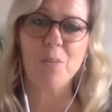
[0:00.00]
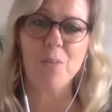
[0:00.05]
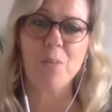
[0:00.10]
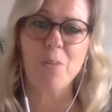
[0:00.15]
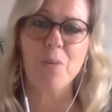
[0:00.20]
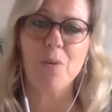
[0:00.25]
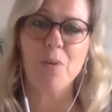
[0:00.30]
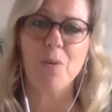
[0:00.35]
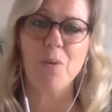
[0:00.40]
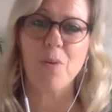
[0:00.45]
with
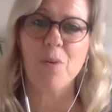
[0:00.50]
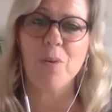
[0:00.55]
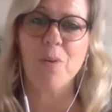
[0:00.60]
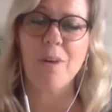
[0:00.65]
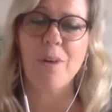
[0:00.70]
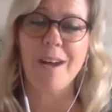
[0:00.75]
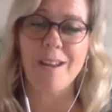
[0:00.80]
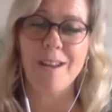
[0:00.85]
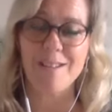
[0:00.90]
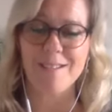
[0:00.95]
your
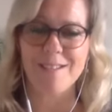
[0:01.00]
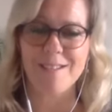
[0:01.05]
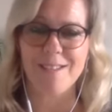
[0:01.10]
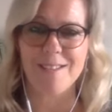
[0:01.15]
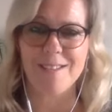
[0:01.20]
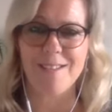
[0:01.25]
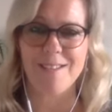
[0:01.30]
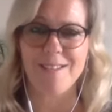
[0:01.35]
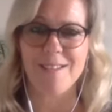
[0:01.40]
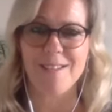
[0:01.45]

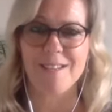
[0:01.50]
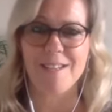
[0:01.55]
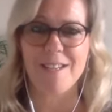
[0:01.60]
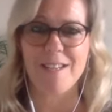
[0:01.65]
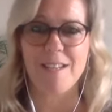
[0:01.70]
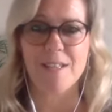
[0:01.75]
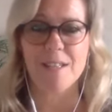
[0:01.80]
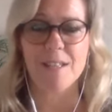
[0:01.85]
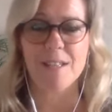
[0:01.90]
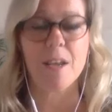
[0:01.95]
ancestors
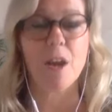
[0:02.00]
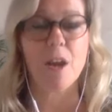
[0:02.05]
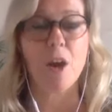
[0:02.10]
is